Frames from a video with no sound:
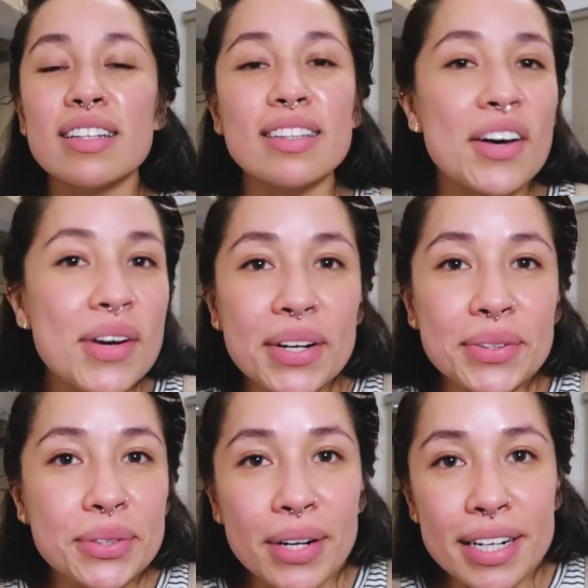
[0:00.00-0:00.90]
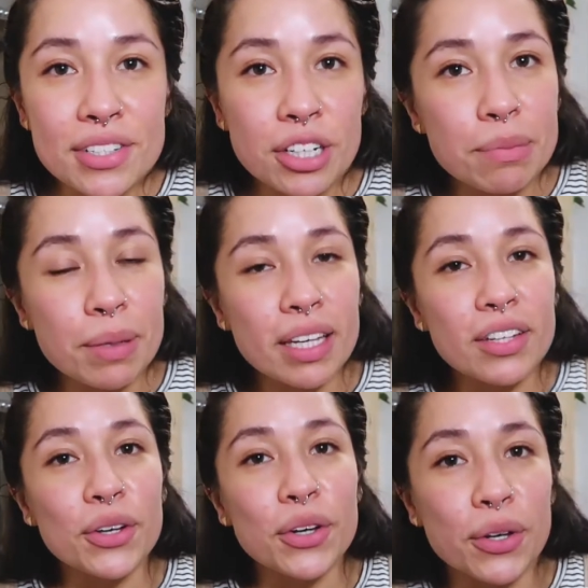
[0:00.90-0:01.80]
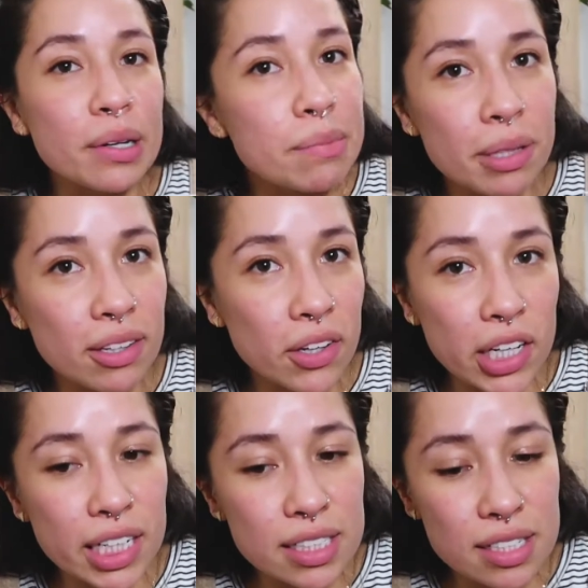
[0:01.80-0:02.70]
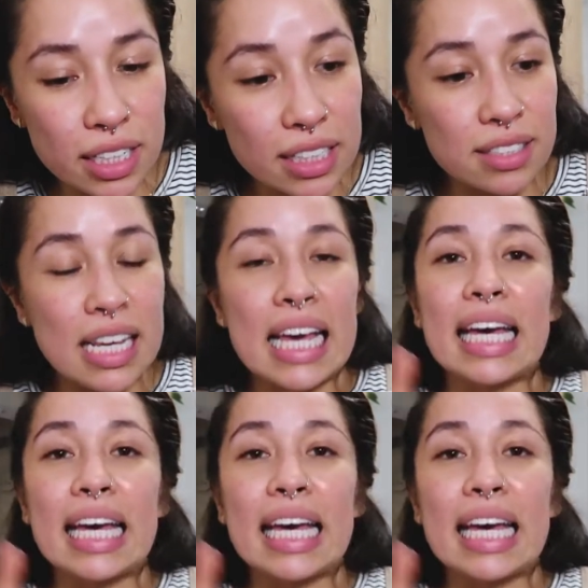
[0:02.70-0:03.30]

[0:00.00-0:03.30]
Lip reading: little Ecuadorian chickpea who grew up in the United States.